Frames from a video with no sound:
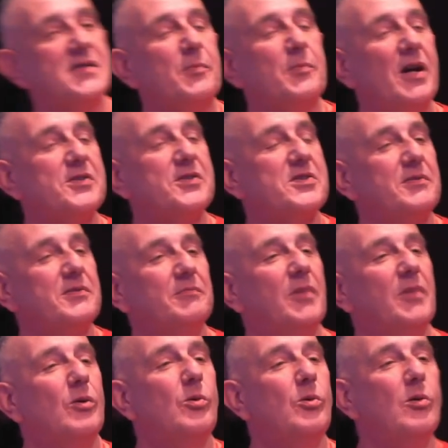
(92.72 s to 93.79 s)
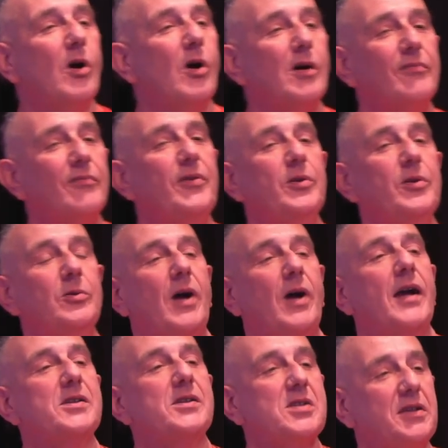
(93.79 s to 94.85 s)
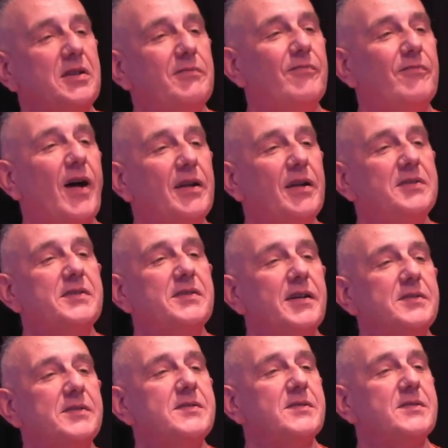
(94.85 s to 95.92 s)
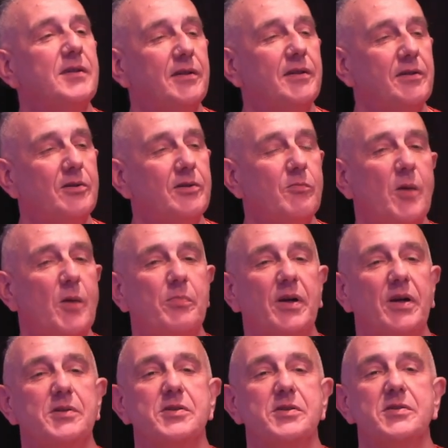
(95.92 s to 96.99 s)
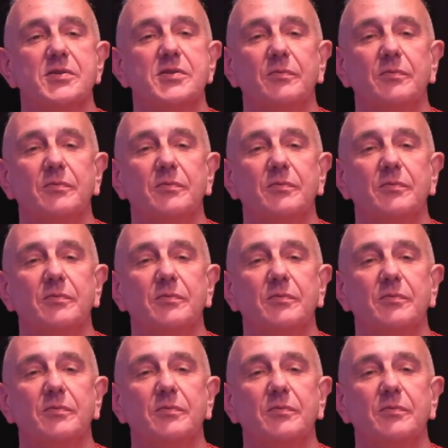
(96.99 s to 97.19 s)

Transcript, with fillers: question who of you actually validates your web pages?